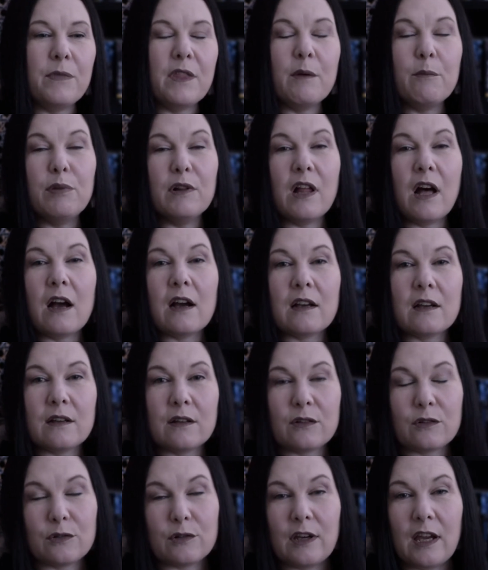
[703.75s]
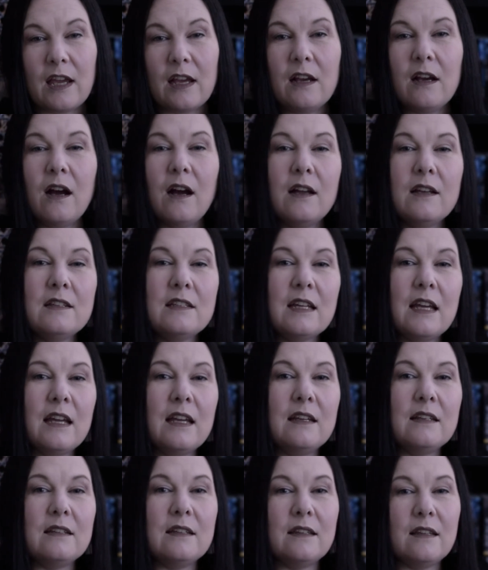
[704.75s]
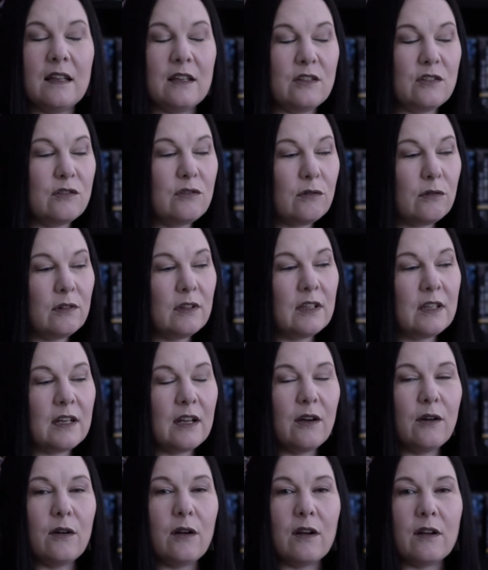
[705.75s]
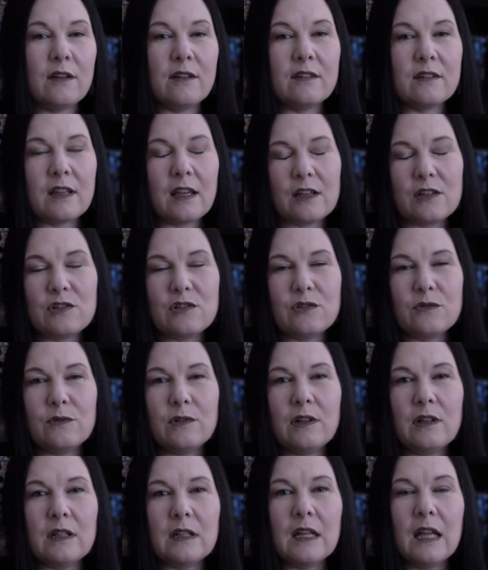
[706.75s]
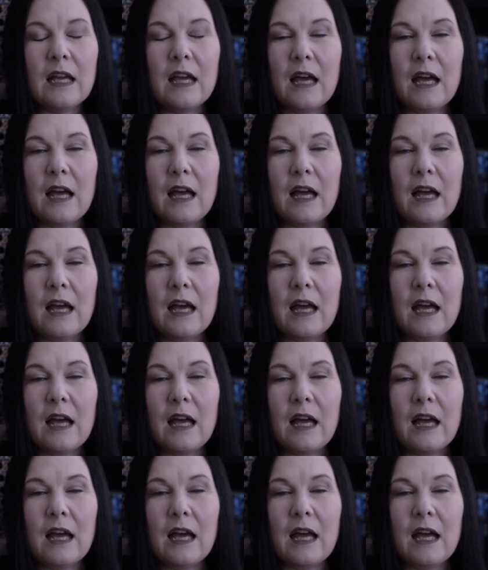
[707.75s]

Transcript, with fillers: a block create content and then dole it out on a schedule.